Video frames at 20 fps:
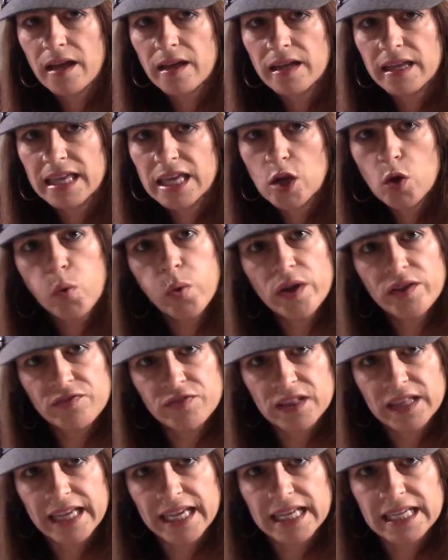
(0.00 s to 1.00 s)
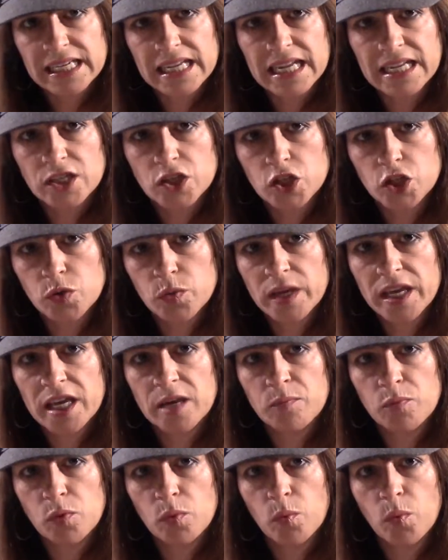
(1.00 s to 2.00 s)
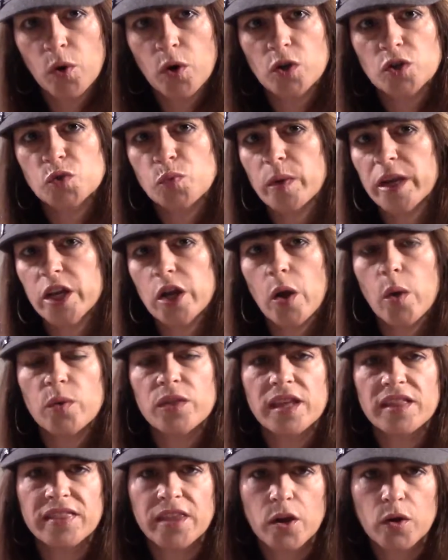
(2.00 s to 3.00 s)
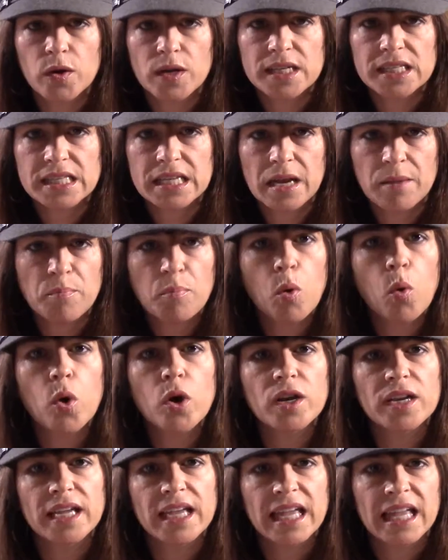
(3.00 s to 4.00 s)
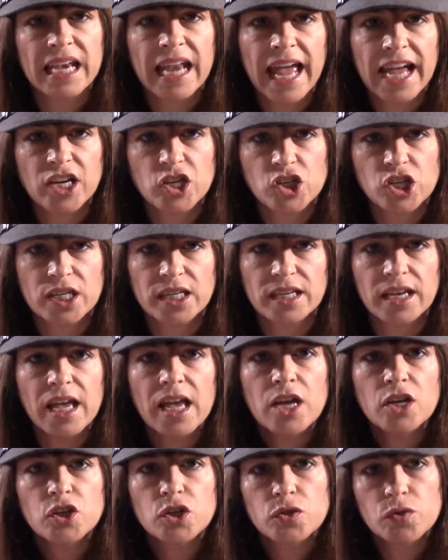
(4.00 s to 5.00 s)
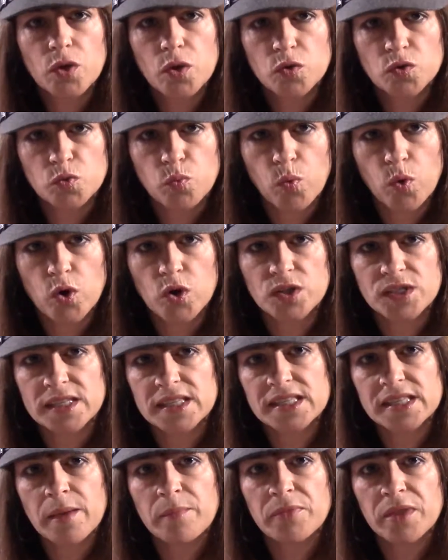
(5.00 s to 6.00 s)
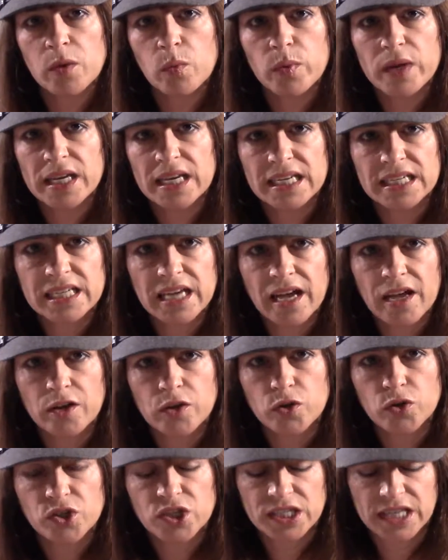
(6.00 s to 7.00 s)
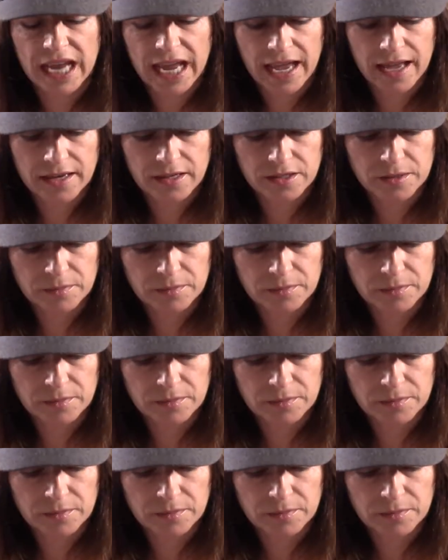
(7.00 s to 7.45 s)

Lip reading: equivalent in two Hebrew words, we know that there is an important connection to those words and something we need to understand.